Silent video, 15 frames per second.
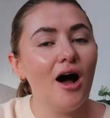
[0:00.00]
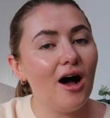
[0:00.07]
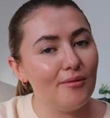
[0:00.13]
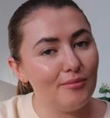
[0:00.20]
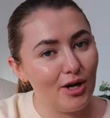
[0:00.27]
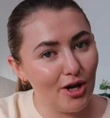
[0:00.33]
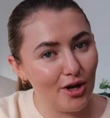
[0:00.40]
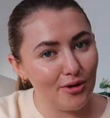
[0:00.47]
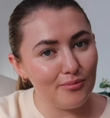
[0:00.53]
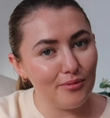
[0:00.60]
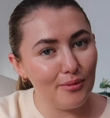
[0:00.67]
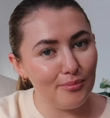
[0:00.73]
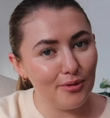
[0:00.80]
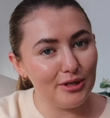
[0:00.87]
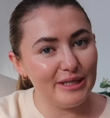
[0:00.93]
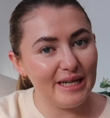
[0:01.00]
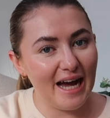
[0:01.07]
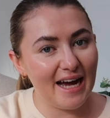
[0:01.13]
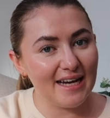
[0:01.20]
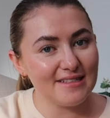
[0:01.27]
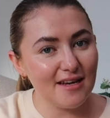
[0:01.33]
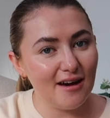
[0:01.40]
I'm a homebody
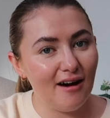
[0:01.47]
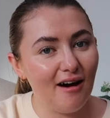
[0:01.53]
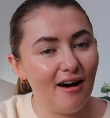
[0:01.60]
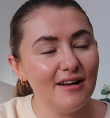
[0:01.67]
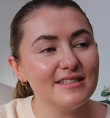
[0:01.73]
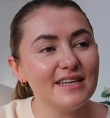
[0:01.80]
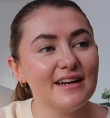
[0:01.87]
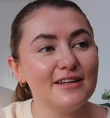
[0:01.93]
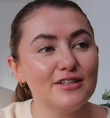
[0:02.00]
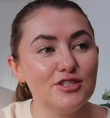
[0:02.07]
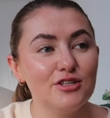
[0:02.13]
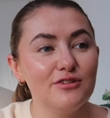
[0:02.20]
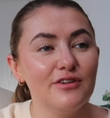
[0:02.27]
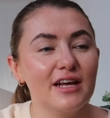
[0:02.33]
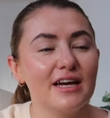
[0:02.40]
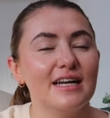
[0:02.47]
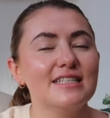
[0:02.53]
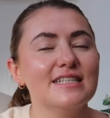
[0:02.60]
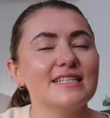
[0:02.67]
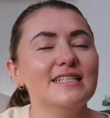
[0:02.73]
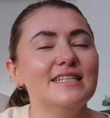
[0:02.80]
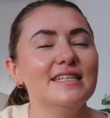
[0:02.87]
at heart, and I do feel like I
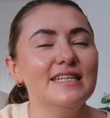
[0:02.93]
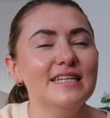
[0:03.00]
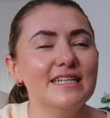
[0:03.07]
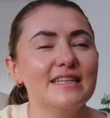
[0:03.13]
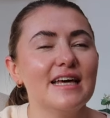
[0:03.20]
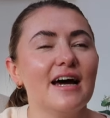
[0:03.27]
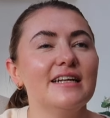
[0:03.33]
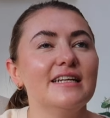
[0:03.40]
just needed that.